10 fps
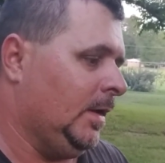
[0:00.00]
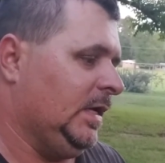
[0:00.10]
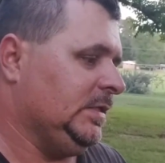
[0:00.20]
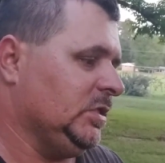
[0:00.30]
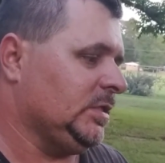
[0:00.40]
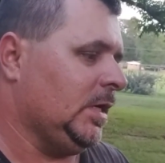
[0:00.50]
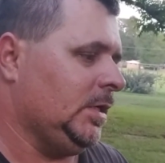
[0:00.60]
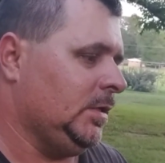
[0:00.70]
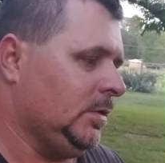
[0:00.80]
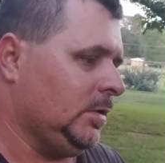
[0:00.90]
it just
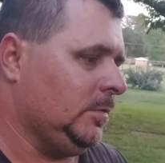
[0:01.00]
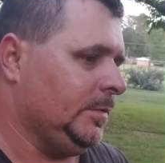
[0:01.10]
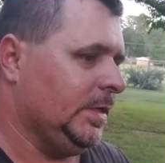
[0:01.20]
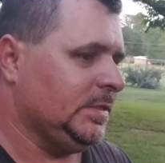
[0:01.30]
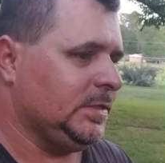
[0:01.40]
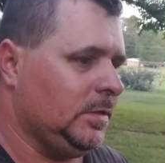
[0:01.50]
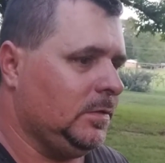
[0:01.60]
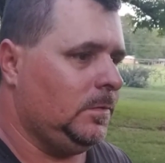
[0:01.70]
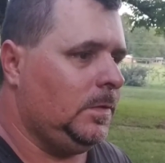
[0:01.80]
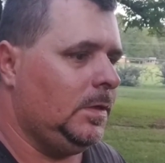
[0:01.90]
got here a couple days
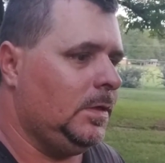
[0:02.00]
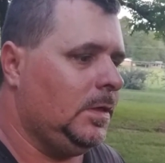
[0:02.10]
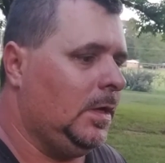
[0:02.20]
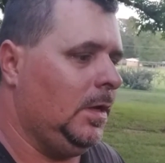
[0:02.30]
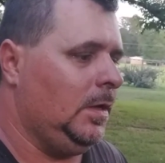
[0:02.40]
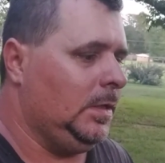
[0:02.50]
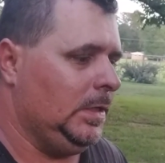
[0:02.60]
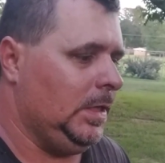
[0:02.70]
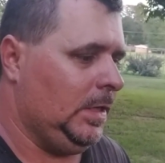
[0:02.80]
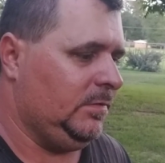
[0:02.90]
ago,
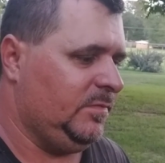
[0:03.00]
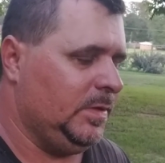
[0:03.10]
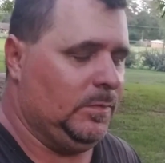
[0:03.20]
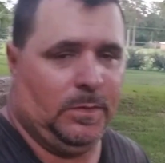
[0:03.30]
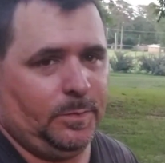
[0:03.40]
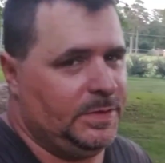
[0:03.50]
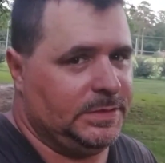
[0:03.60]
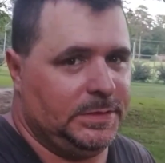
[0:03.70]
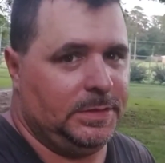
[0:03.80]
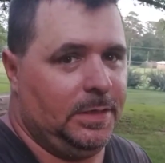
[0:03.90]
and I've been real
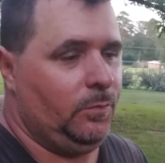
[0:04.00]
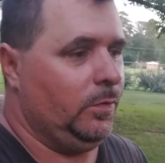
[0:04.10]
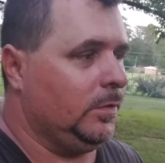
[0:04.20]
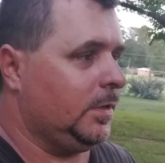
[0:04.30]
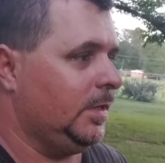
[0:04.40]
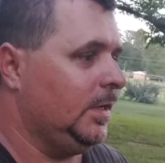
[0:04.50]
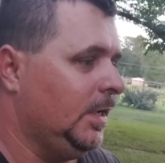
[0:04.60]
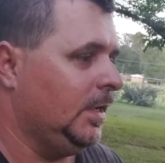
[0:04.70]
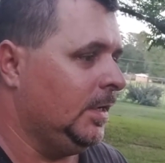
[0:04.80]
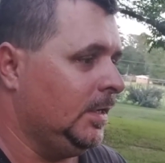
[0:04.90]
busy at work
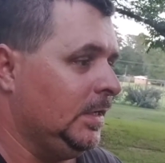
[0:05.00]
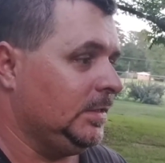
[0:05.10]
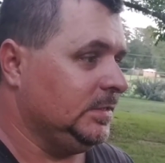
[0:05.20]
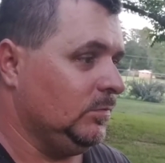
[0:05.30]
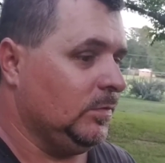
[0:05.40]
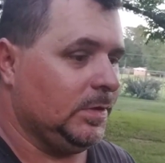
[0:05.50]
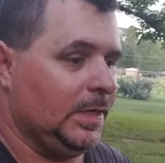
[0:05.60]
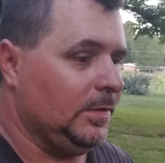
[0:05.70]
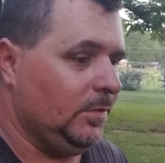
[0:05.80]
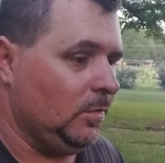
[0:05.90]
because I work
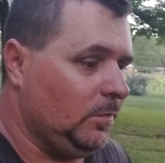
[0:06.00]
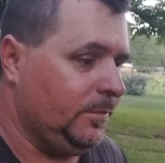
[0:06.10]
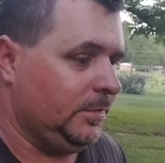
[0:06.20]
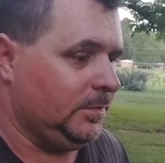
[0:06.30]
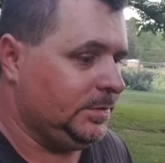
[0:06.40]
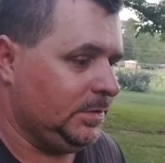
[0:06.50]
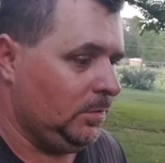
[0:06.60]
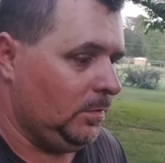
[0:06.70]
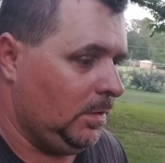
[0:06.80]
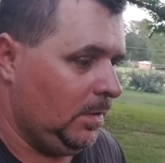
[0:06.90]
out in the oil field,
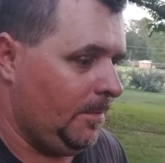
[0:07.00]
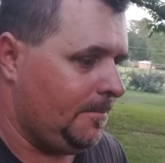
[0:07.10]
so